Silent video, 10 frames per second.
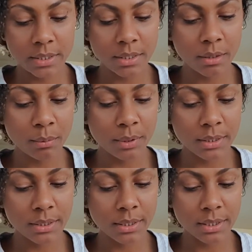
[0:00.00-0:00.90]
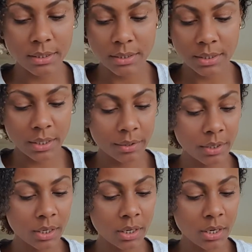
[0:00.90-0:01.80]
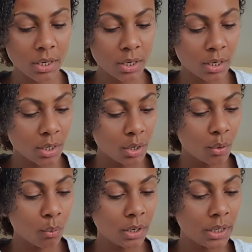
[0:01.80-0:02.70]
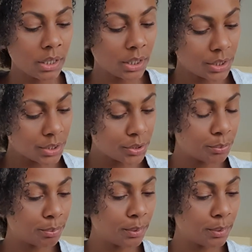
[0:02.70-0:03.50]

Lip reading: see what's necessary, what needs to